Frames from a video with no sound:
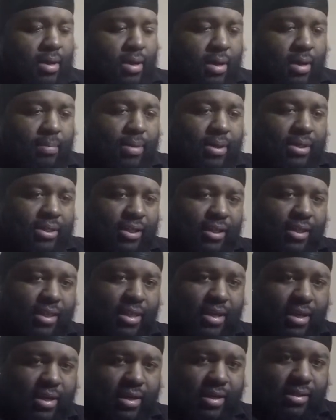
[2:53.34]
a bunch of
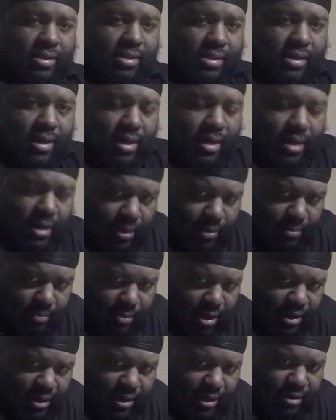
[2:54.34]
these,
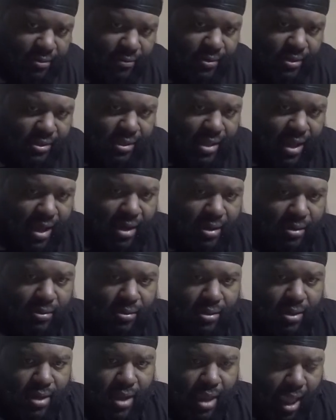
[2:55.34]
but in different
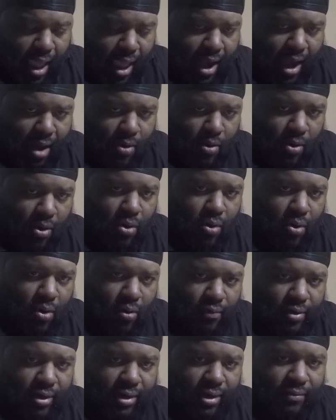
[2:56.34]
styles. And I will go
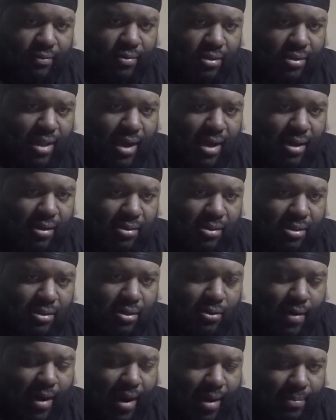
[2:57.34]
over the different styles:
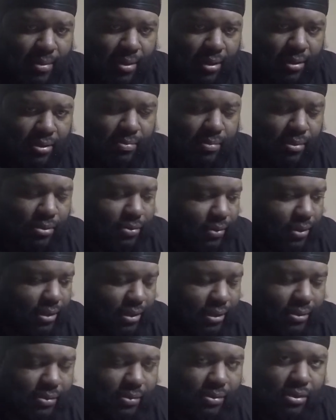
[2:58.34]
crappies,
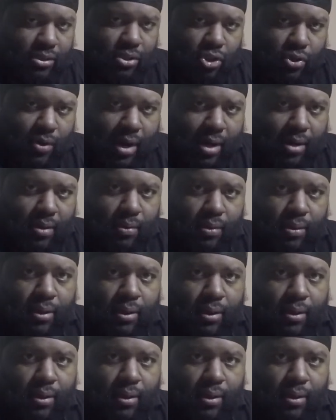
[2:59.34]
bluegills, trout,